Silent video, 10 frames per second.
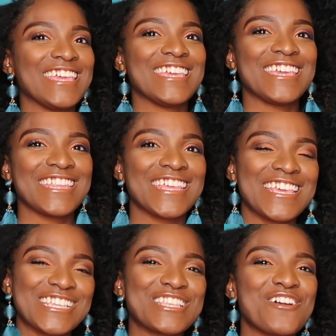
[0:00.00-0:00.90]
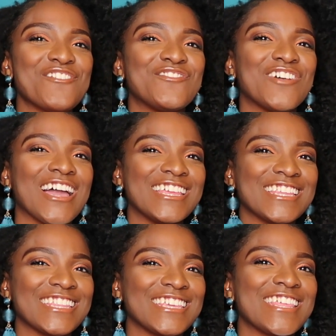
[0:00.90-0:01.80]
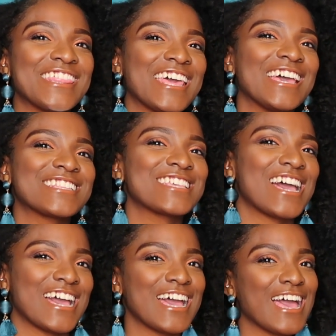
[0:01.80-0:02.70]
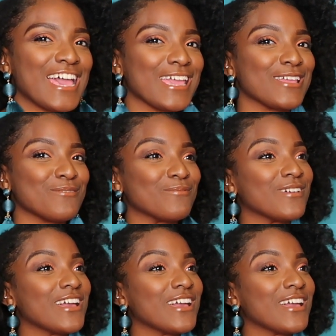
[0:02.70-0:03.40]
It is finally that time.